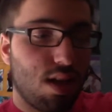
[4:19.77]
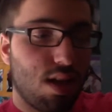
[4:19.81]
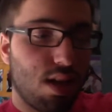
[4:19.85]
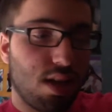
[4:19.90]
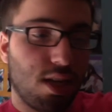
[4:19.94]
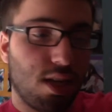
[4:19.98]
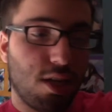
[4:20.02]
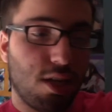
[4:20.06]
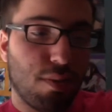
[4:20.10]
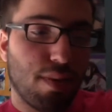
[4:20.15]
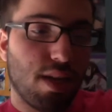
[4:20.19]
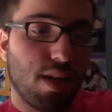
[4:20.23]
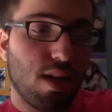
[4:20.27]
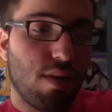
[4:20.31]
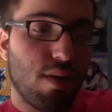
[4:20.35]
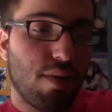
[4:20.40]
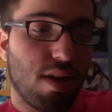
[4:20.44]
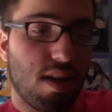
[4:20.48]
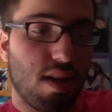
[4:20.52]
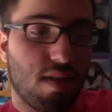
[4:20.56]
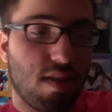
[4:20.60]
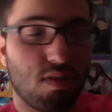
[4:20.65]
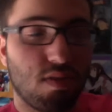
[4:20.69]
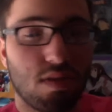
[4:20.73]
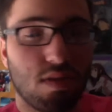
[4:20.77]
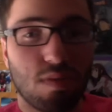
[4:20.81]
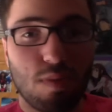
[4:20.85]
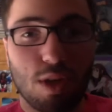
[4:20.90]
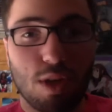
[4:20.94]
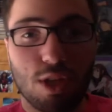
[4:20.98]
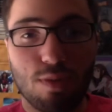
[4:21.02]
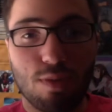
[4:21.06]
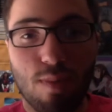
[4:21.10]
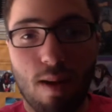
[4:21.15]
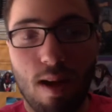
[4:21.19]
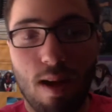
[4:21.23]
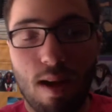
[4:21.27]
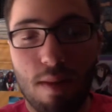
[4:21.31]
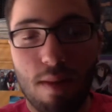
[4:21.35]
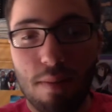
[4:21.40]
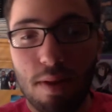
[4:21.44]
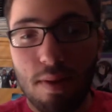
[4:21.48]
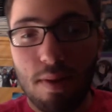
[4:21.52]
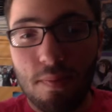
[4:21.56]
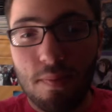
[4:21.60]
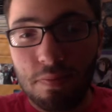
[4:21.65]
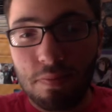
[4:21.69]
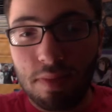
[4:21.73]
Here we go. We have
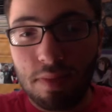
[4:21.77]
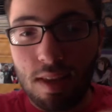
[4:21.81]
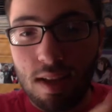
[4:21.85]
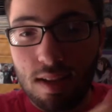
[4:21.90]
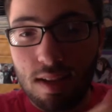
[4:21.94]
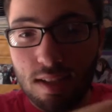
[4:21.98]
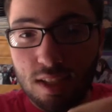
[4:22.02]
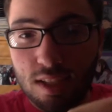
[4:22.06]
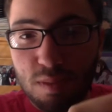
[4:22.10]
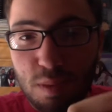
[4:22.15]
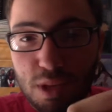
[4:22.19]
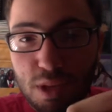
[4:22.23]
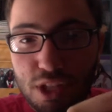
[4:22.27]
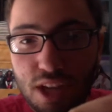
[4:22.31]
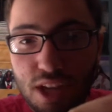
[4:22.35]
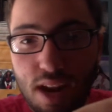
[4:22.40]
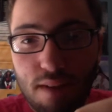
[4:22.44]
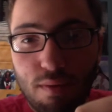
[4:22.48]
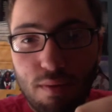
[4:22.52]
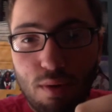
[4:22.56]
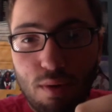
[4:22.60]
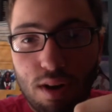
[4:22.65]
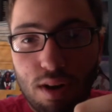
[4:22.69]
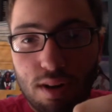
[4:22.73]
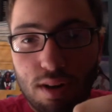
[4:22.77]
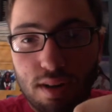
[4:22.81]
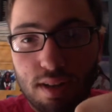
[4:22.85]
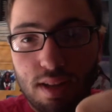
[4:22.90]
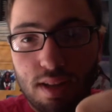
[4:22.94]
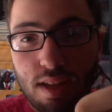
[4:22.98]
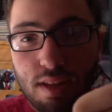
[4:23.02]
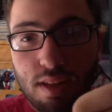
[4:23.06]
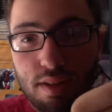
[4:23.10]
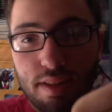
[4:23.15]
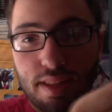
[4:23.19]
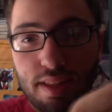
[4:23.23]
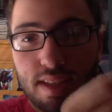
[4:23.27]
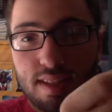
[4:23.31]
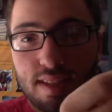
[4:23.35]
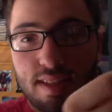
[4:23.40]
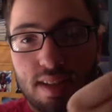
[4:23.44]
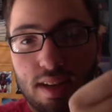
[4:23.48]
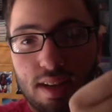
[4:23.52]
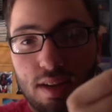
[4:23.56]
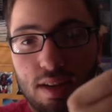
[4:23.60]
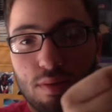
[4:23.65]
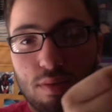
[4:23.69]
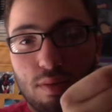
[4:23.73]
SpongeBob, Sponge Out of Water, another this
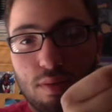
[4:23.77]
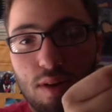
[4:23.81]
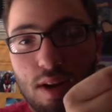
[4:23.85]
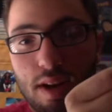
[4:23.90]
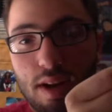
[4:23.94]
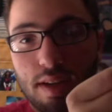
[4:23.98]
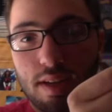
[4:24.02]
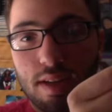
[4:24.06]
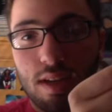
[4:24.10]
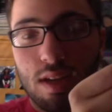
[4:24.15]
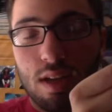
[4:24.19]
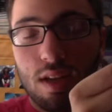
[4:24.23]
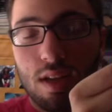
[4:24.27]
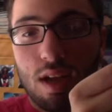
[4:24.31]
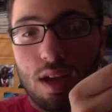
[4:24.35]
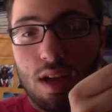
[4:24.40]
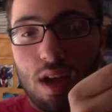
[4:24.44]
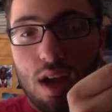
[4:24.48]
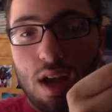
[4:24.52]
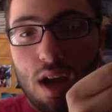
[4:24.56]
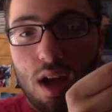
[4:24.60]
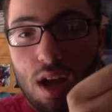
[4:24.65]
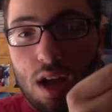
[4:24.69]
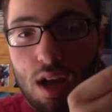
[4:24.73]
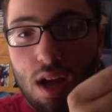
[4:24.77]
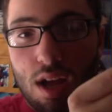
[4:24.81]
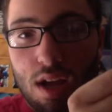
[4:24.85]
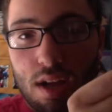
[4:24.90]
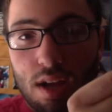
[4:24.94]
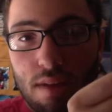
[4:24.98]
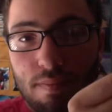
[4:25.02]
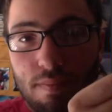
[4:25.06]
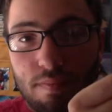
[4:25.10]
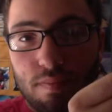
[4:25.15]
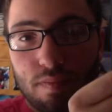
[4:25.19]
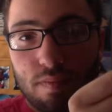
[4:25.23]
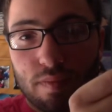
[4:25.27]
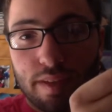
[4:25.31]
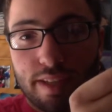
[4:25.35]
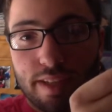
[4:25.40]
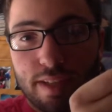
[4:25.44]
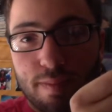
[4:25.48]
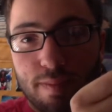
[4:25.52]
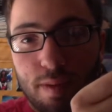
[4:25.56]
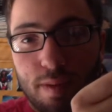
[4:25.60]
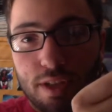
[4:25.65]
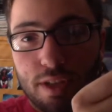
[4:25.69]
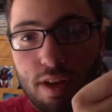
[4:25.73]
year one.
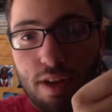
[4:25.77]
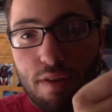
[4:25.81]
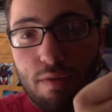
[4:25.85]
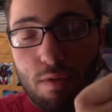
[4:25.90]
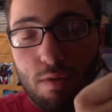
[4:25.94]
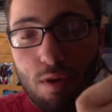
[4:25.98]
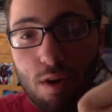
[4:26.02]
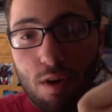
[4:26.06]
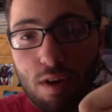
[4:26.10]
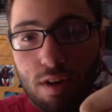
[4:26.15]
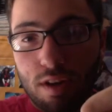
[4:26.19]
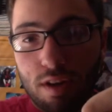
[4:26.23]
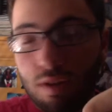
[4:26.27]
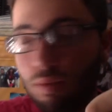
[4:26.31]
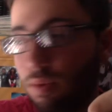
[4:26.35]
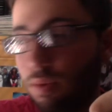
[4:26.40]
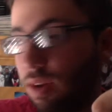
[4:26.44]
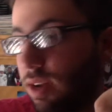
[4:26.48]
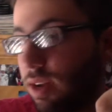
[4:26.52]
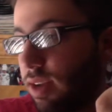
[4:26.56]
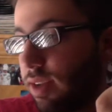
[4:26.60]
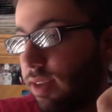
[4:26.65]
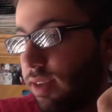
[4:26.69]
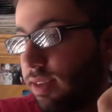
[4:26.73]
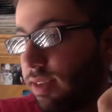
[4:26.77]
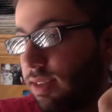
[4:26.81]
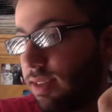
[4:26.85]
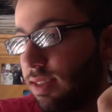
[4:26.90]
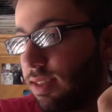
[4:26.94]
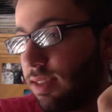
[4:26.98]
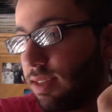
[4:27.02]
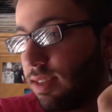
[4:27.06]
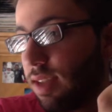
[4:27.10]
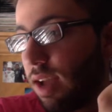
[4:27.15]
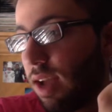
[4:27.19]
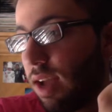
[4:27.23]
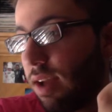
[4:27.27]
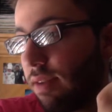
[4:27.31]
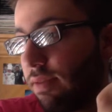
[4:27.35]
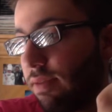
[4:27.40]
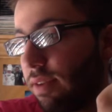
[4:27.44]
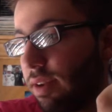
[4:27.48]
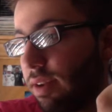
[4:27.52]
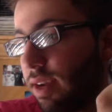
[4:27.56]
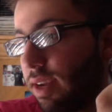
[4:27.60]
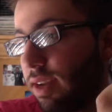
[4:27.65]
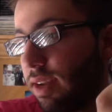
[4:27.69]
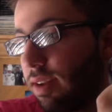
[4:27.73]
Sponge Out of Water was not
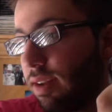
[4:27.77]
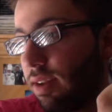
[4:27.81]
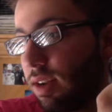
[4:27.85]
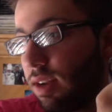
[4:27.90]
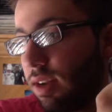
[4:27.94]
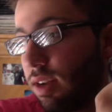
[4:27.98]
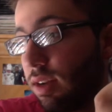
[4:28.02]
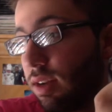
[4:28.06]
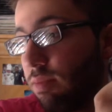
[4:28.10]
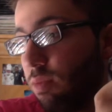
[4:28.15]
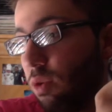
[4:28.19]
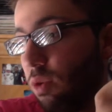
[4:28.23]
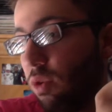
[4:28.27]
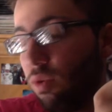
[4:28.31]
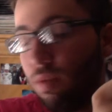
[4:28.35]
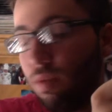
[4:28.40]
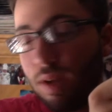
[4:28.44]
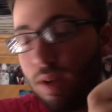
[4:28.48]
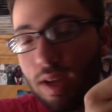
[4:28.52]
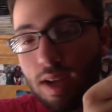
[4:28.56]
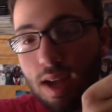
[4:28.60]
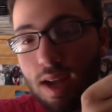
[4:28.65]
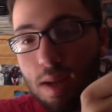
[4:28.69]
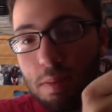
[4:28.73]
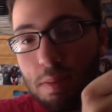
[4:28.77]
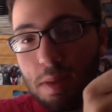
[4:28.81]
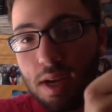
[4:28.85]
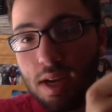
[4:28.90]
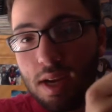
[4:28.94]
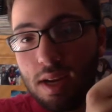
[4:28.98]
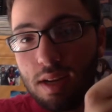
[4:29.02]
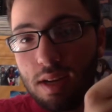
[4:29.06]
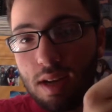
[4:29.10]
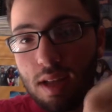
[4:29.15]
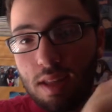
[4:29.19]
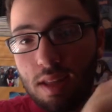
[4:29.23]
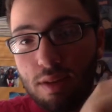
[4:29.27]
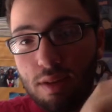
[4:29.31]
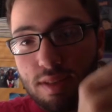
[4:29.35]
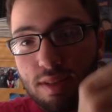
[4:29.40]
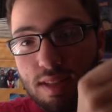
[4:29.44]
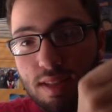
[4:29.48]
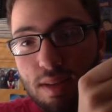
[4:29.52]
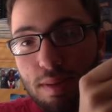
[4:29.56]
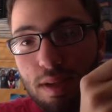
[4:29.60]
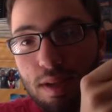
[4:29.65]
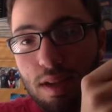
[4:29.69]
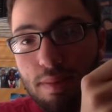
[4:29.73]
very good movie. I mean, there were
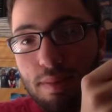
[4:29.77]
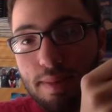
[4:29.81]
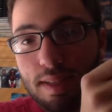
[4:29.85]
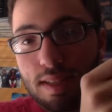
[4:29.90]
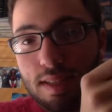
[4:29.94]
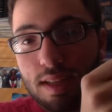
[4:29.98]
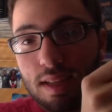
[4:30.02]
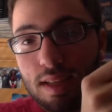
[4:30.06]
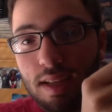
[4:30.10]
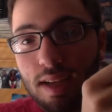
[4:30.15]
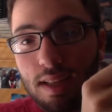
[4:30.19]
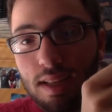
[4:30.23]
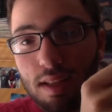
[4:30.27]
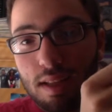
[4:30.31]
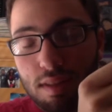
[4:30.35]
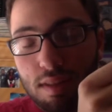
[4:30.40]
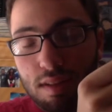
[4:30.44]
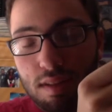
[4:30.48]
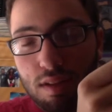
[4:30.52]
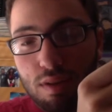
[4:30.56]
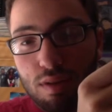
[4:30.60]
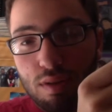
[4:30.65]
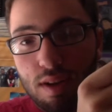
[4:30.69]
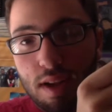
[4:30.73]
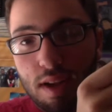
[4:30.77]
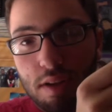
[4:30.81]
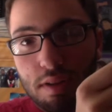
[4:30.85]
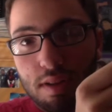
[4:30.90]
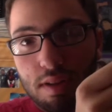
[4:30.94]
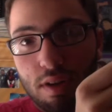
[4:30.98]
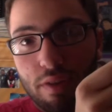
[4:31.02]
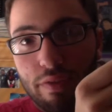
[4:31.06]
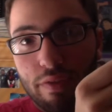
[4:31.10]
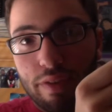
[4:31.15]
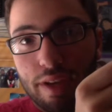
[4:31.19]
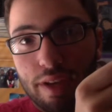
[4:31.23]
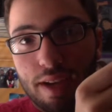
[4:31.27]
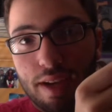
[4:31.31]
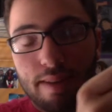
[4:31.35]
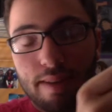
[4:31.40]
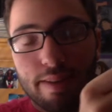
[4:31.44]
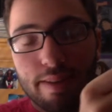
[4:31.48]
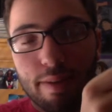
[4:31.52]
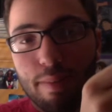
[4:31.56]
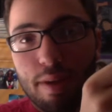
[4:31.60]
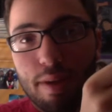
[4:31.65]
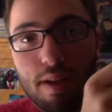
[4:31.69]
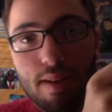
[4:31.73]
some elements I liked, like the new dolphin
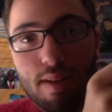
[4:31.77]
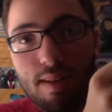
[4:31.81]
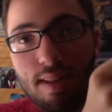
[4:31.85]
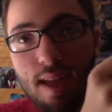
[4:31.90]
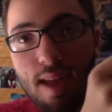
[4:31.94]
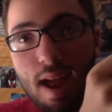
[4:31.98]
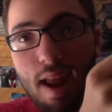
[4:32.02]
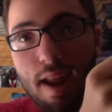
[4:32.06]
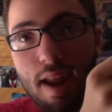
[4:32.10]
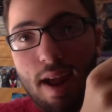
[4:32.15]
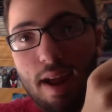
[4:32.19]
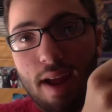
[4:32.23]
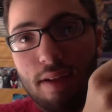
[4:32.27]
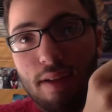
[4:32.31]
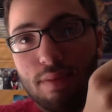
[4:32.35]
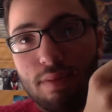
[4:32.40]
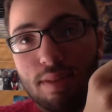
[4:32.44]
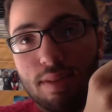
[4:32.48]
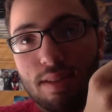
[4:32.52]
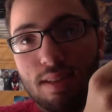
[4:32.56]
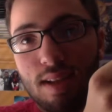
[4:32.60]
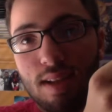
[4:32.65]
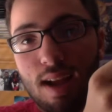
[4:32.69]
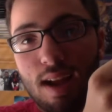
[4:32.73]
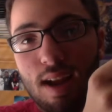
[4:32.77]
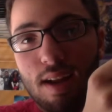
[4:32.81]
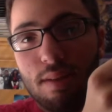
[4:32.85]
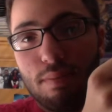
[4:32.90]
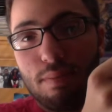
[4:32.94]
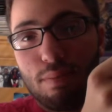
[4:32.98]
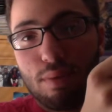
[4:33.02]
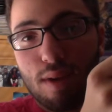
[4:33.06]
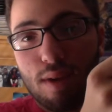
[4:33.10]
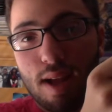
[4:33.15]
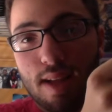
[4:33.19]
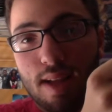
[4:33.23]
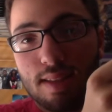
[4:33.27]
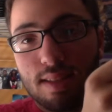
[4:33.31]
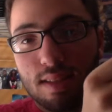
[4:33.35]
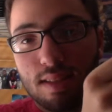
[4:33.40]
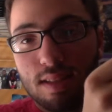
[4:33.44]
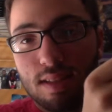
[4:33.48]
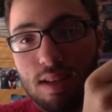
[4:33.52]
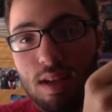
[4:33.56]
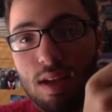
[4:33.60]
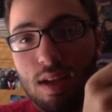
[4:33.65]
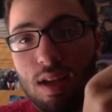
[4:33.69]
character, but other than that, I was not impressed.